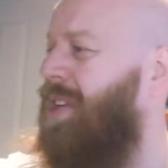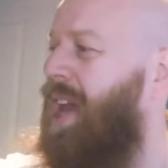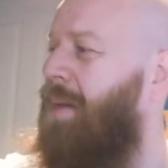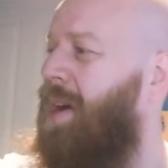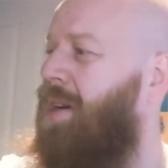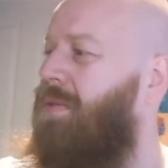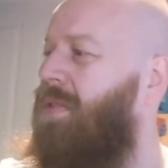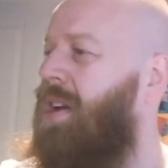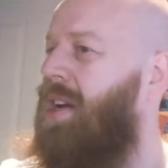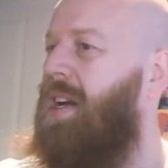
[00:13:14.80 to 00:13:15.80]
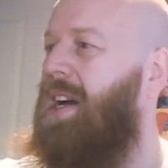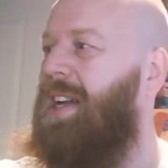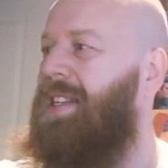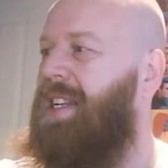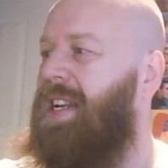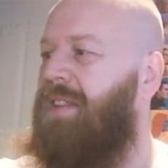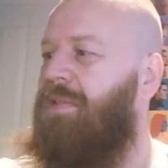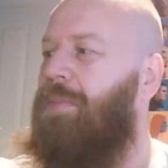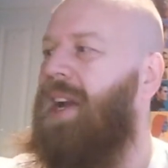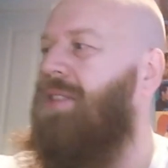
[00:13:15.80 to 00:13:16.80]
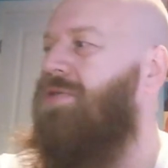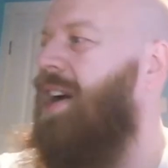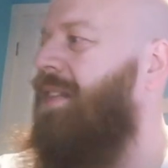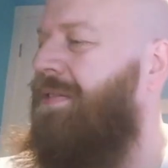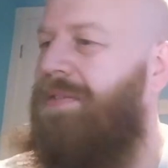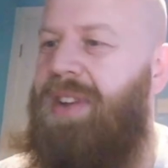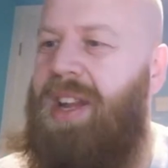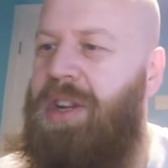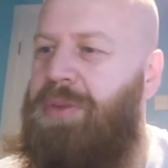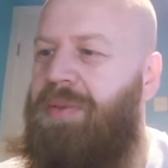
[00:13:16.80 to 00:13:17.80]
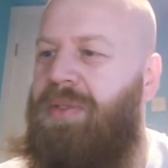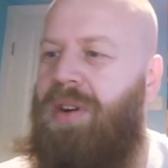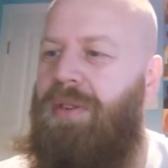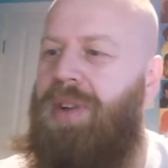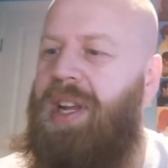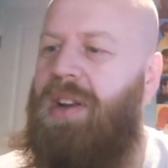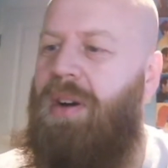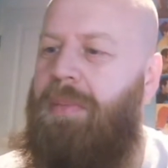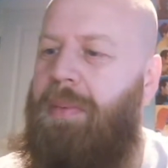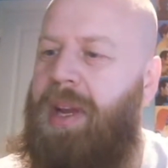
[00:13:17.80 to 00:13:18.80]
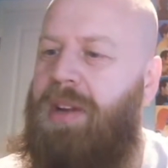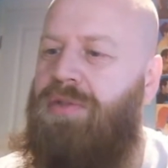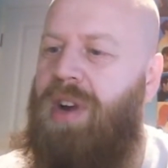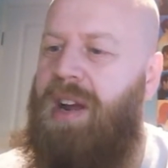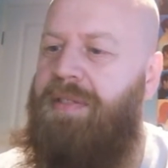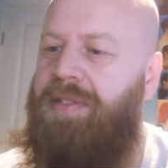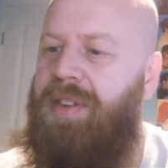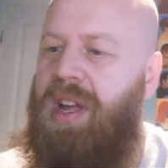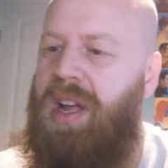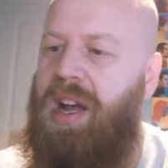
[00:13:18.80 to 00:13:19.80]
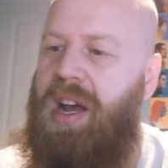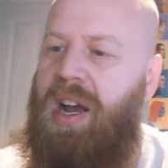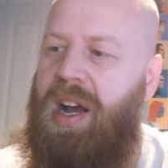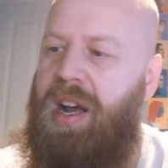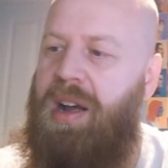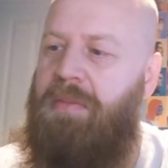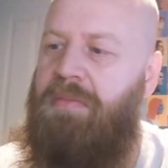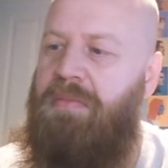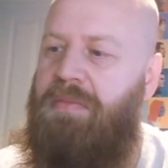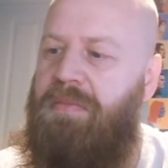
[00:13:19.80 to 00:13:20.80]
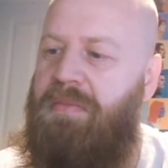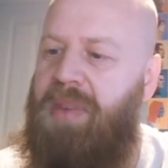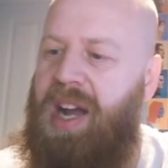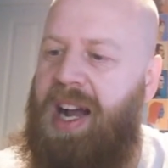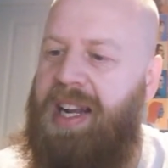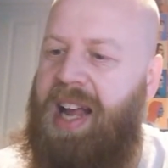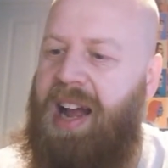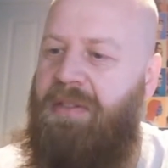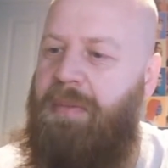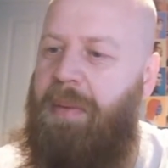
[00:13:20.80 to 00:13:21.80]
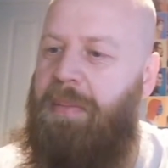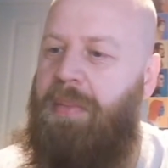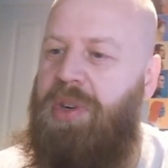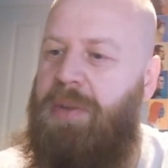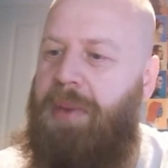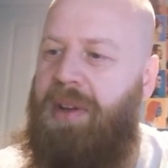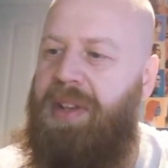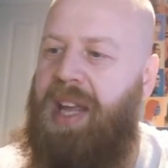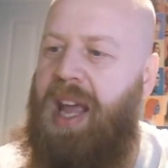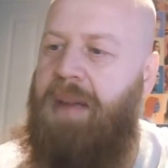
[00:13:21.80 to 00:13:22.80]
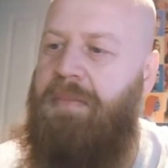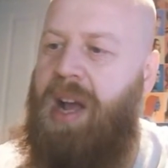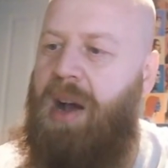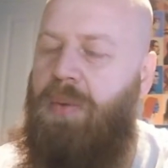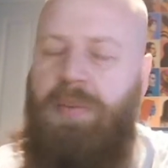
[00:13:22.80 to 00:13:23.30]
came out. I did have a Mega Drive years before I re-got my Mega Drive. I can't remember much about the game now.